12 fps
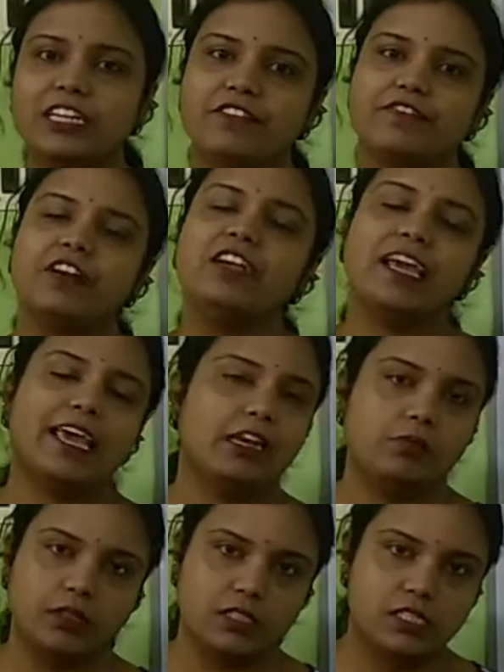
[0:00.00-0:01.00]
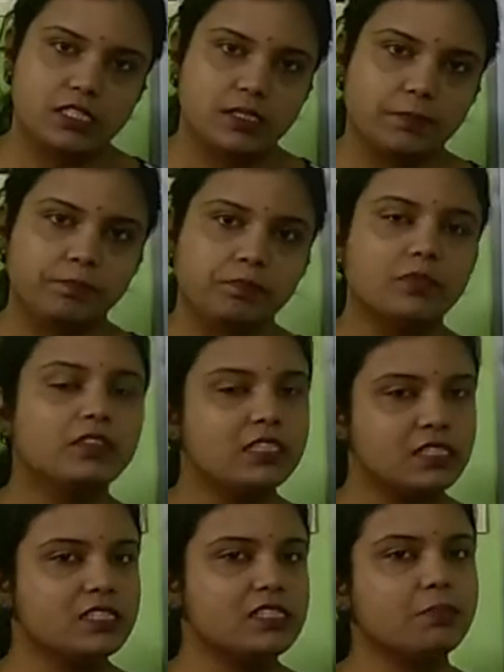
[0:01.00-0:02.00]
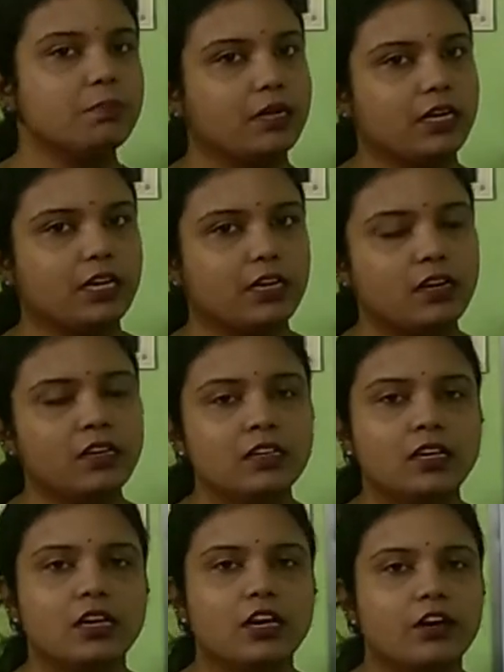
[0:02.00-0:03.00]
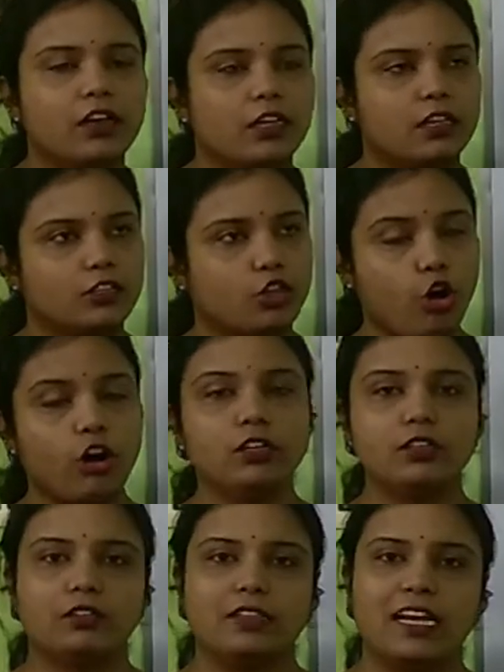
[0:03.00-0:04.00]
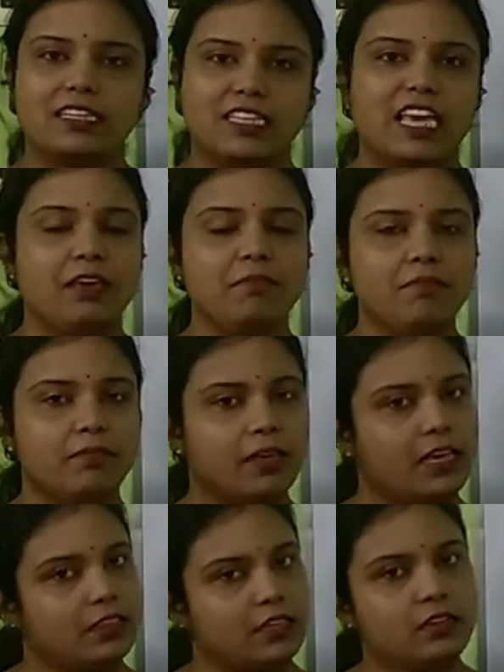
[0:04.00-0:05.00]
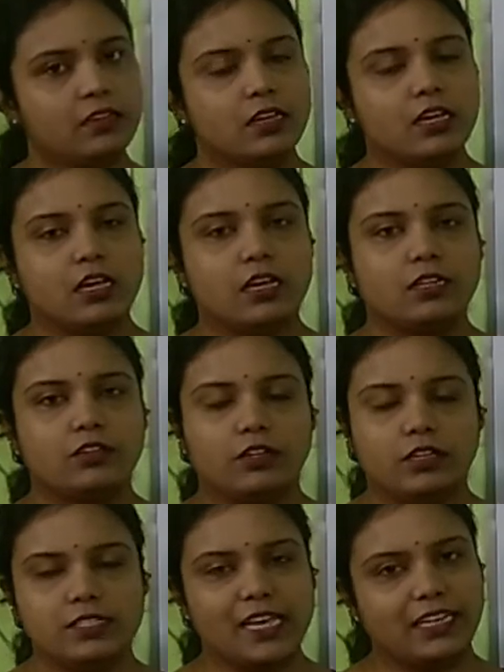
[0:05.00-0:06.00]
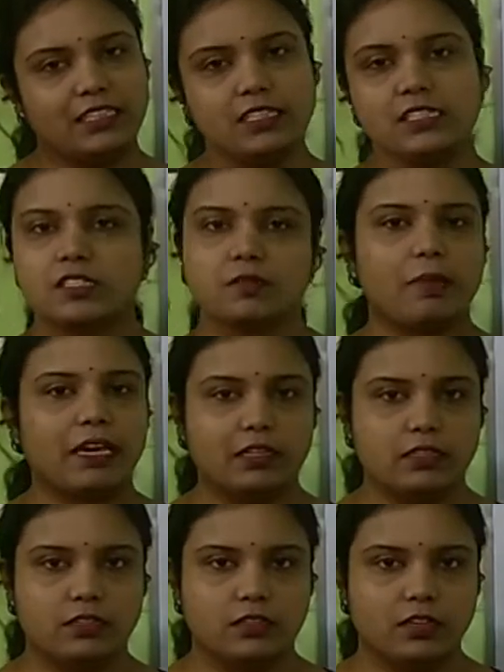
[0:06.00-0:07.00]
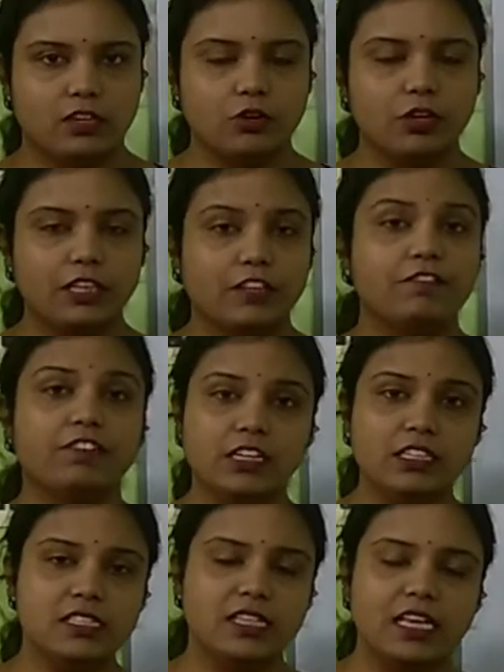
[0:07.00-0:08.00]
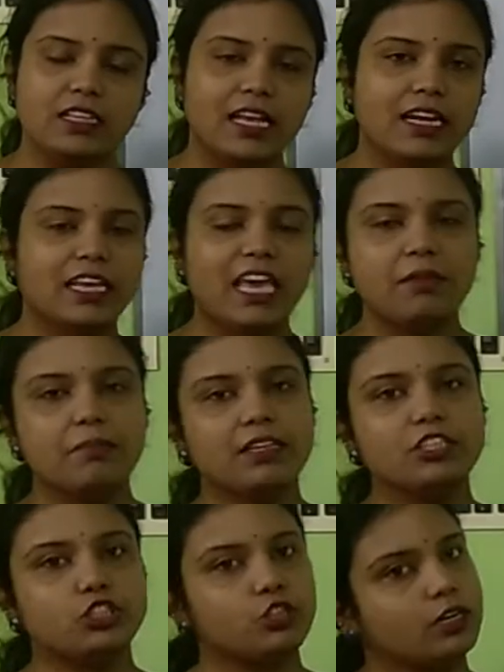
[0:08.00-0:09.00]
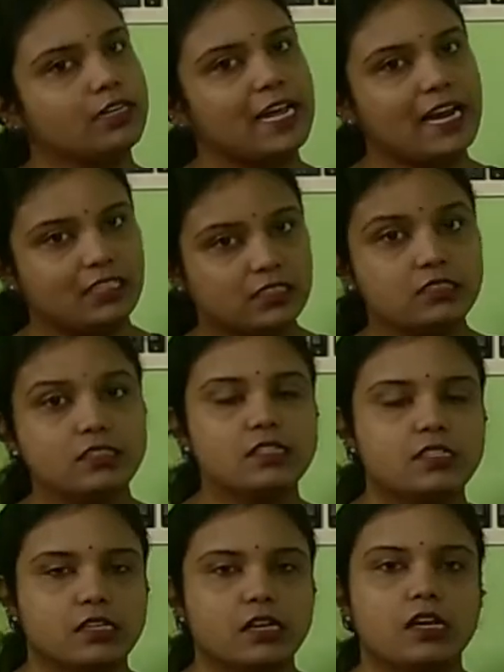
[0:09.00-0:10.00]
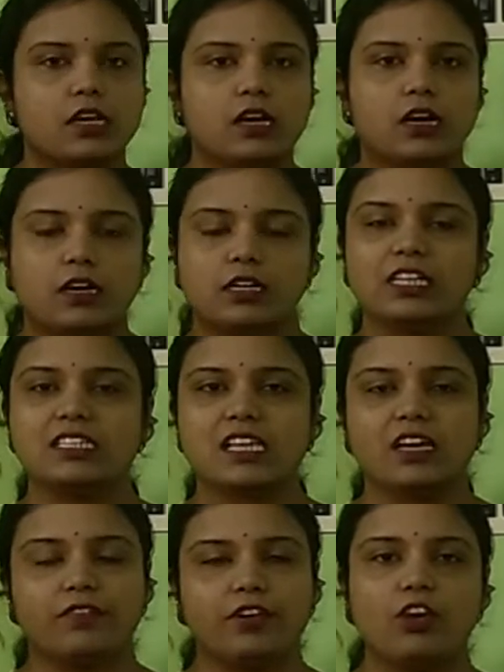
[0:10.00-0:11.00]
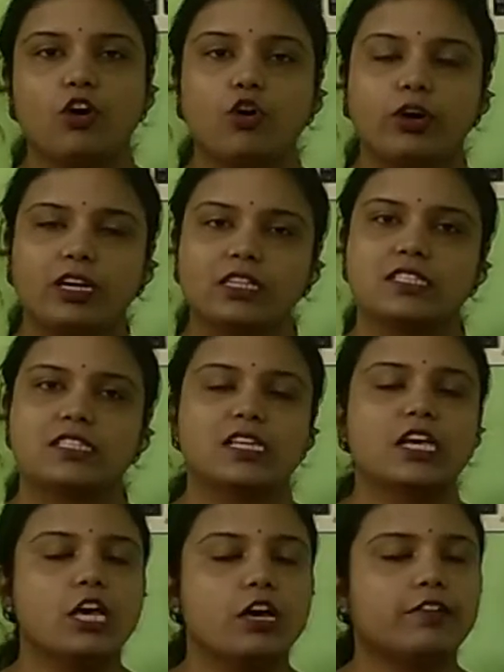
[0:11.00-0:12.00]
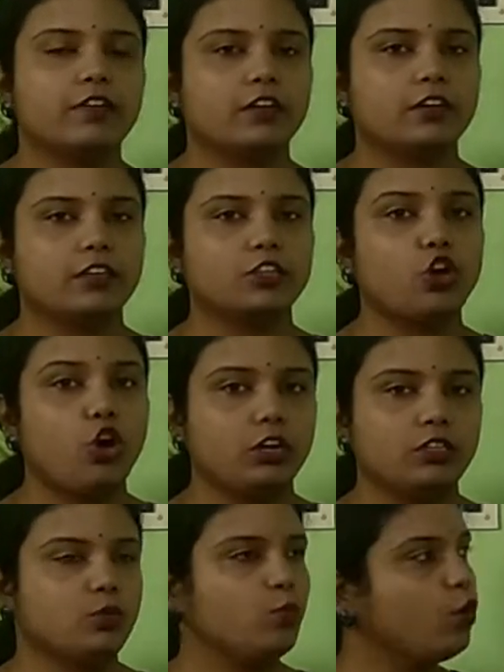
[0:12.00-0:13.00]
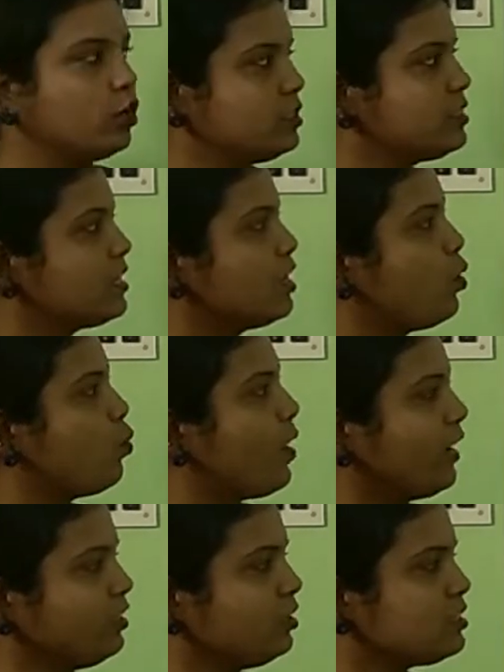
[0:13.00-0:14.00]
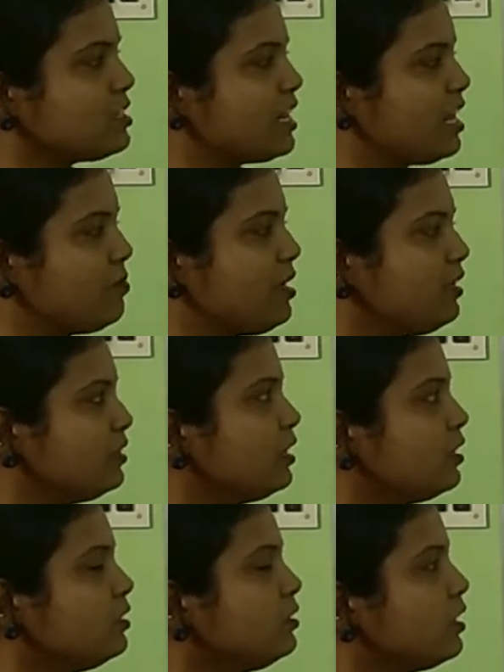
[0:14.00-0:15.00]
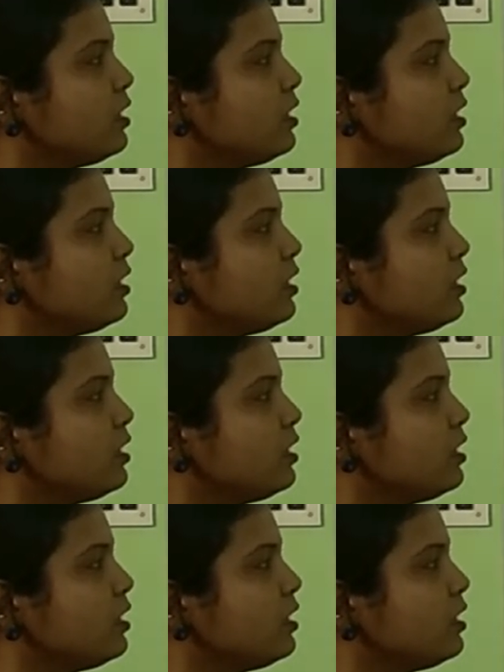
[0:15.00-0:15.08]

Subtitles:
different elements. This is a particular thought that came in the scientist's mind. Okay, the first thing that came in John Dalton's discovery or his thought was, why not naming the